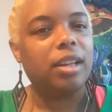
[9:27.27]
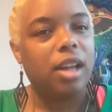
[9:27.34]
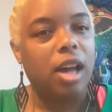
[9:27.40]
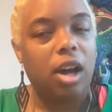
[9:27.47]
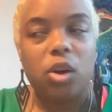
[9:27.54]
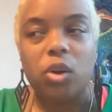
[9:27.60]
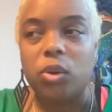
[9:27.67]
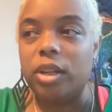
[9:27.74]

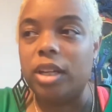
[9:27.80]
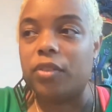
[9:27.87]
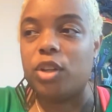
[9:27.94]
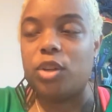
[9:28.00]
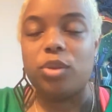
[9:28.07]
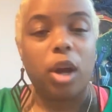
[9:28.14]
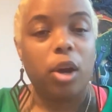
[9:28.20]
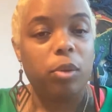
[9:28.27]
Go, if
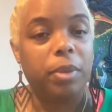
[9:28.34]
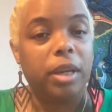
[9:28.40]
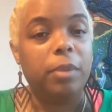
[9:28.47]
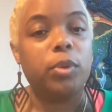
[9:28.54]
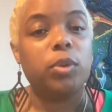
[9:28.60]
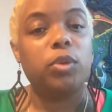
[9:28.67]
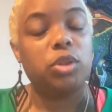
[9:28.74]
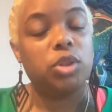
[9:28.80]
you know
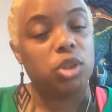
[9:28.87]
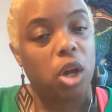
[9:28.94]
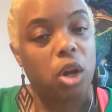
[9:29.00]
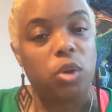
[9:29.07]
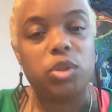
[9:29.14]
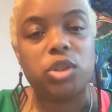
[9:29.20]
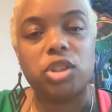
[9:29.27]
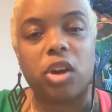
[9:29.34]
people,
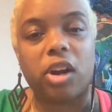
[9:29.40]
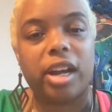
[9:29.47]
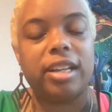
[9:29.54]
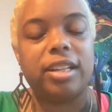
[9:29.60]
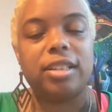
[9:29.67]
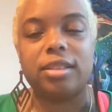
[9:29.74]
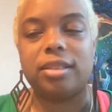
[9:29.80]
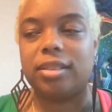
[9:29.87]
go start